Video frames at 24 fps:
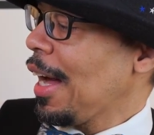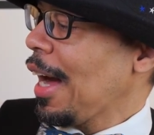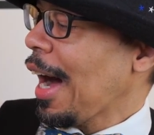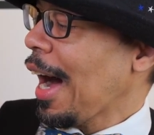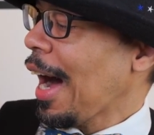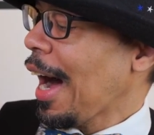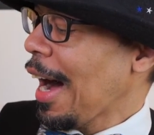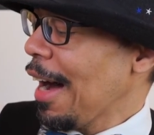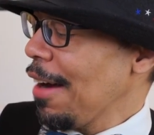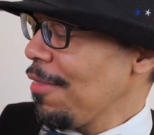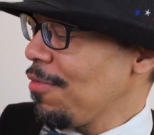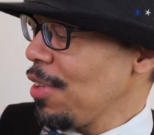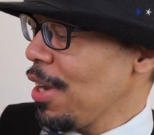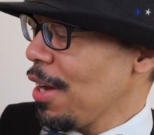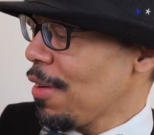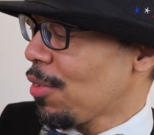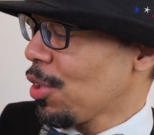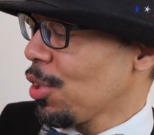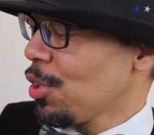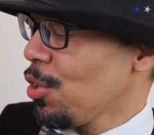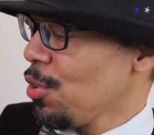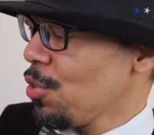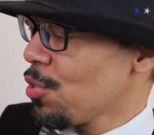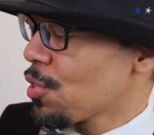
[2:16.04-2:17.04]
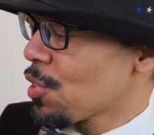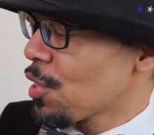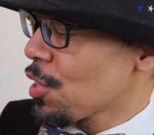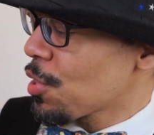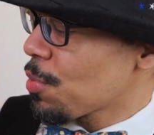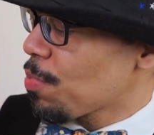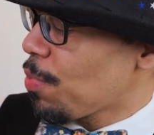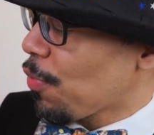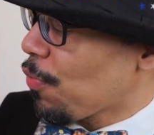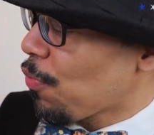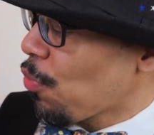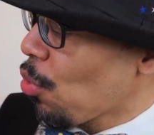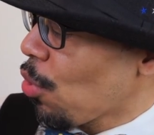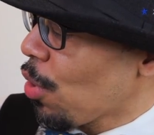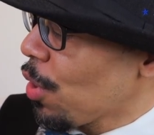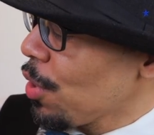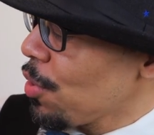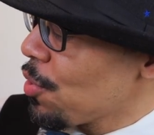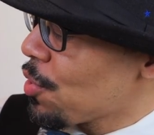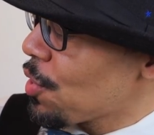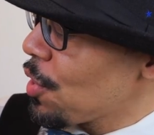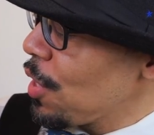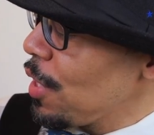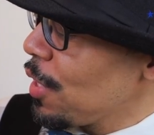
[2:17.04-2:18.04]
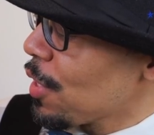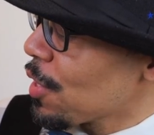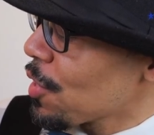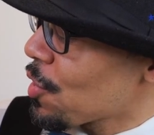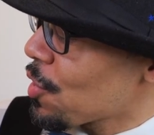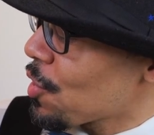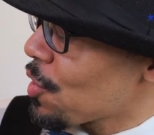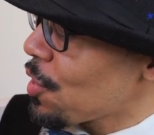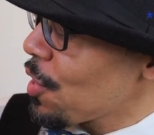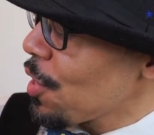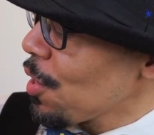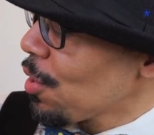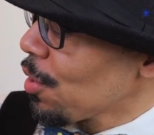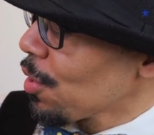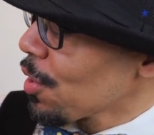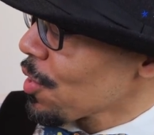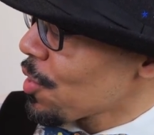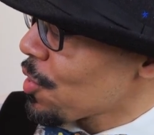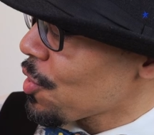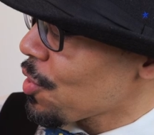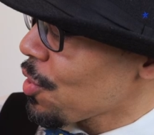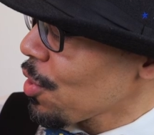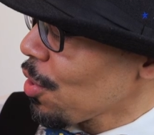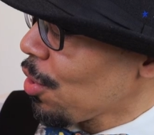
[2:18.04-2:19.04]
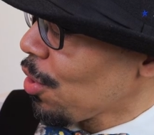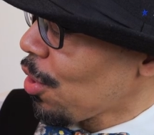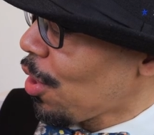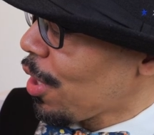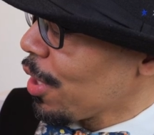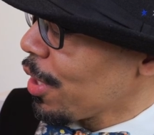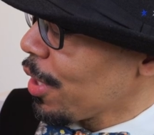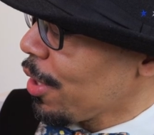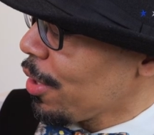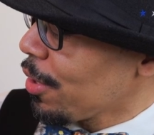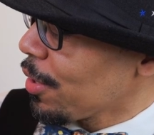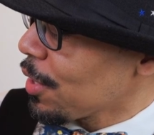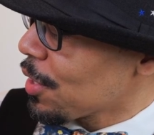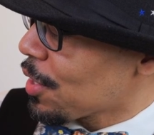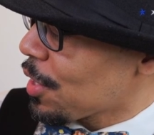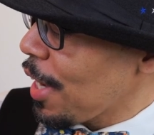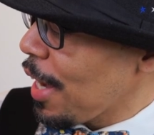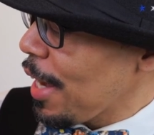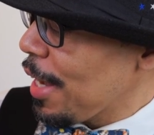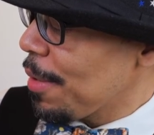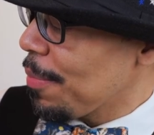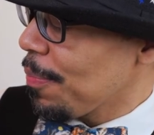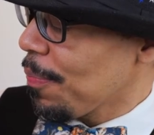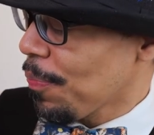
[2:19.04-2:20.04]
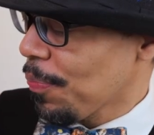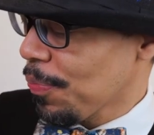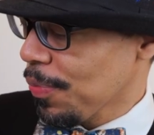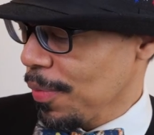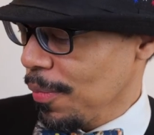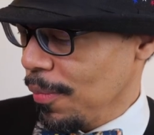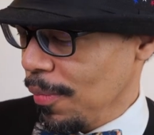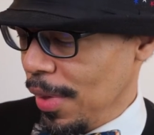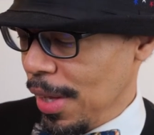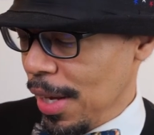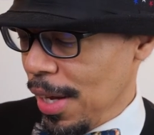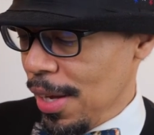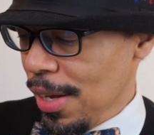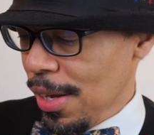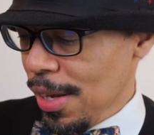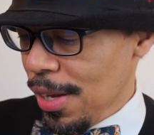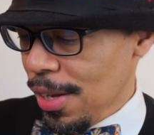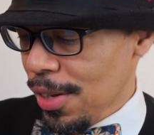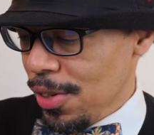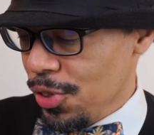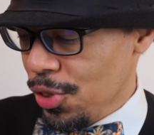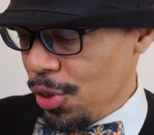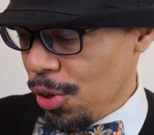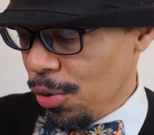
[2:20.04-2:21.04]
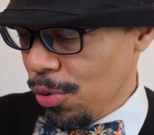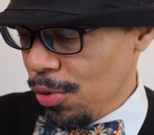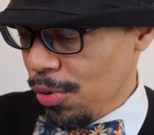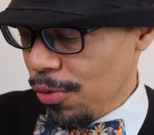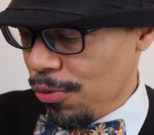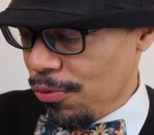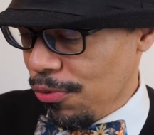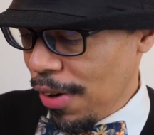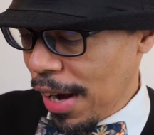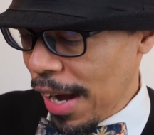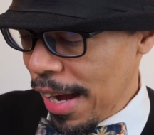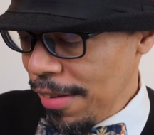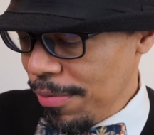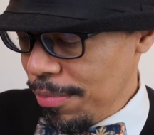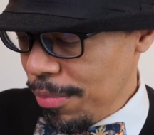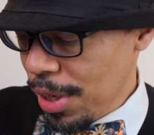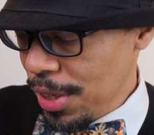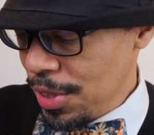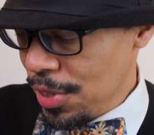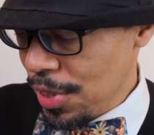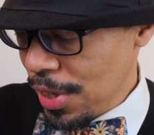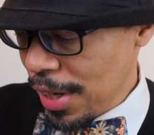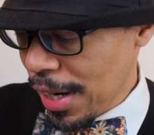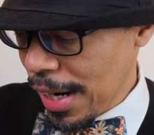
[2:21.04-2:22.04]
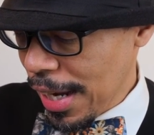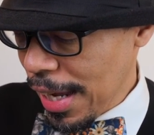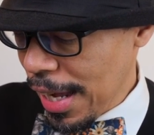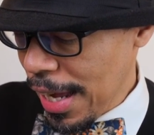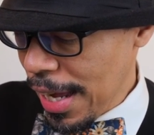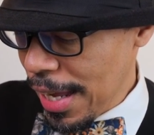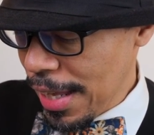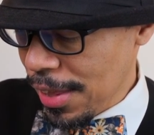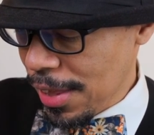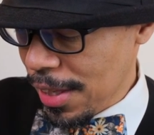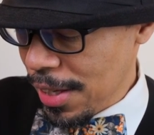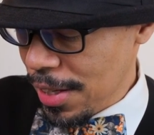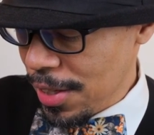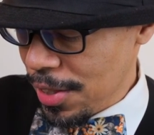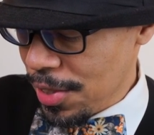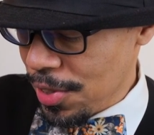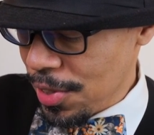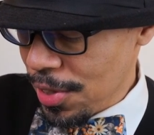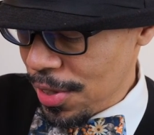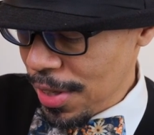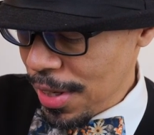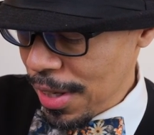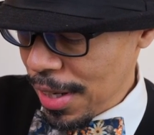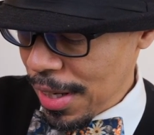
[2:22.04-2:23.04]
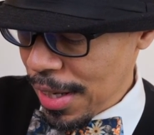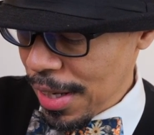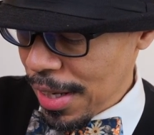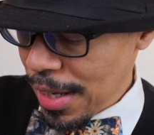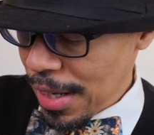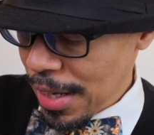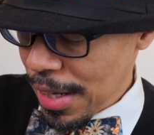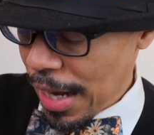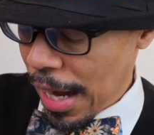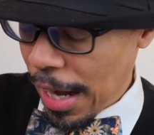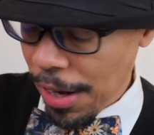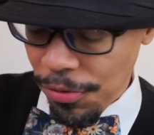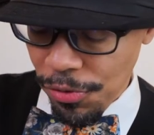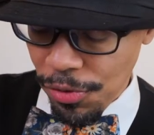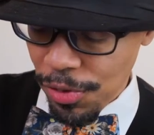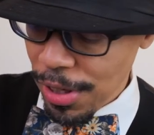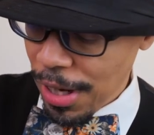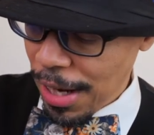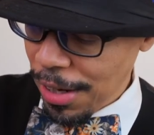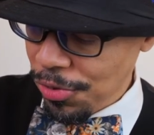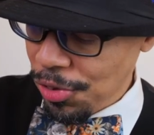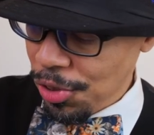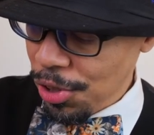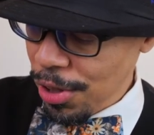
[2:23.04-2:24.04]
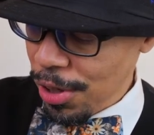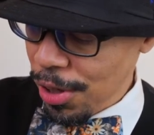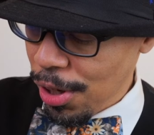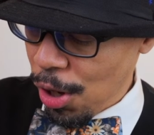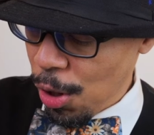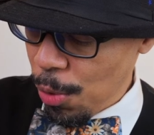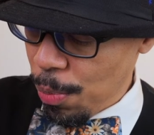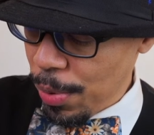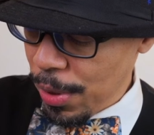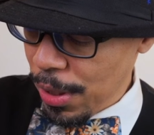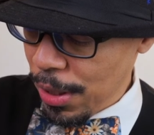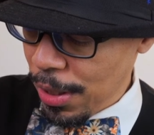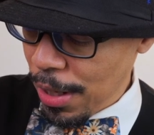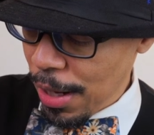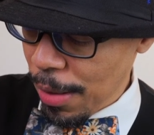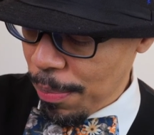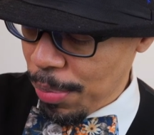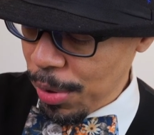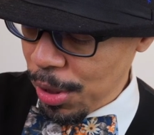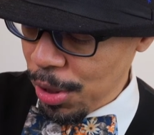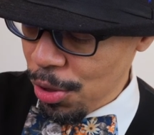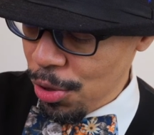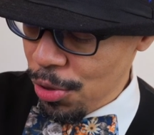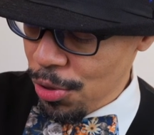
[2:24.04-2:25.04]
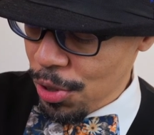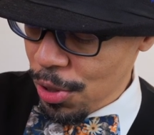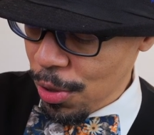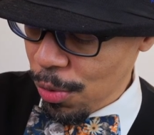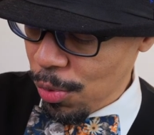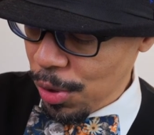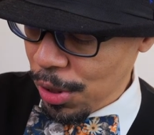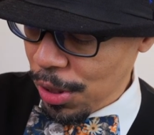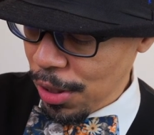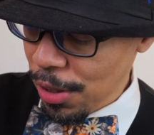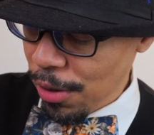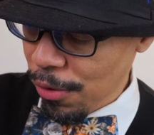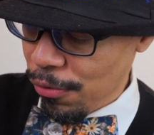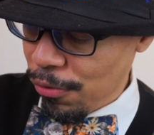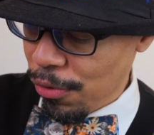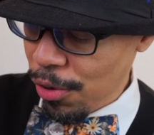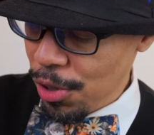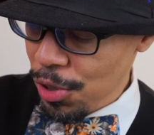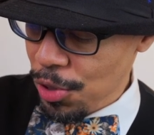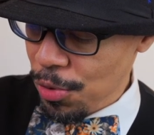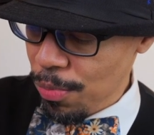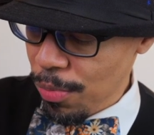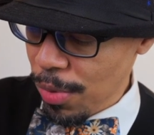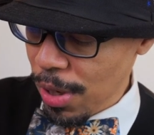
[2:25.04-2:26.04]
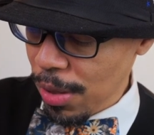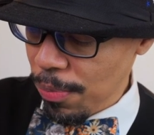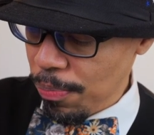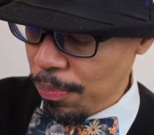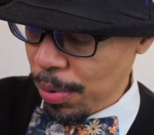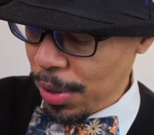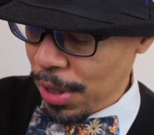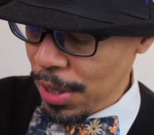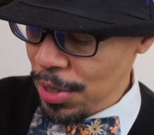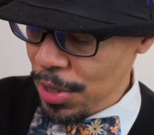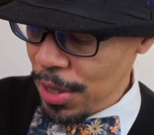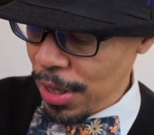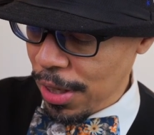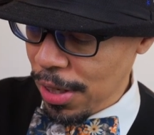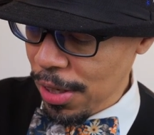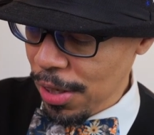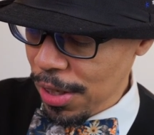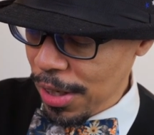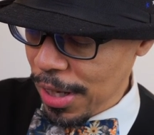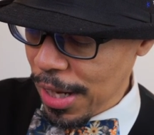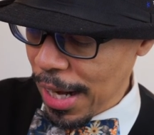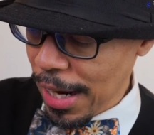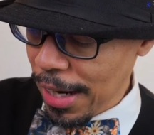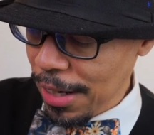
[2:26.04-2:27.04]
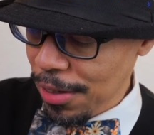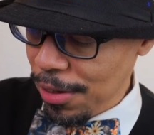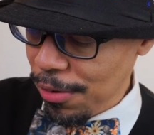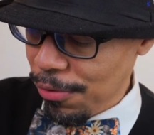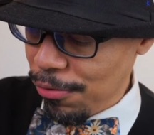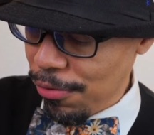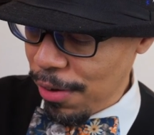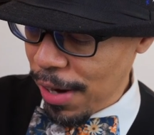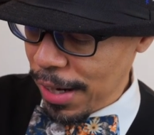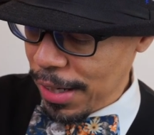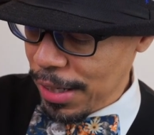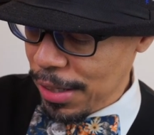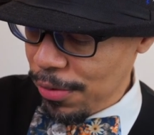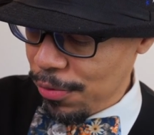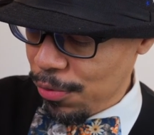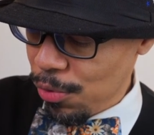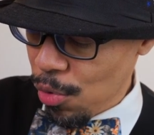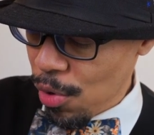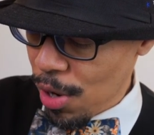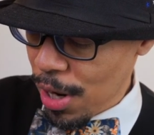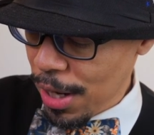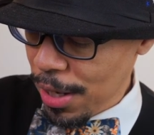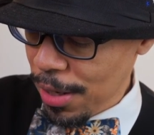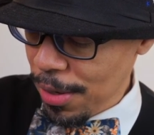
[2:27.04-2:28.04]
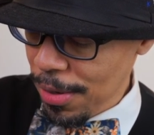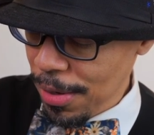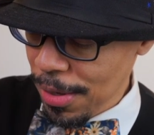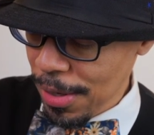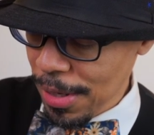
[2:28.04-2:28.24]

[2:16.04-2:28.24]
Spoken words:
I've never used this before. You see the seal is still on there, the tape. So the 5 months that I had this, I should have opened it up and used it within the first month, because I could have got a defective one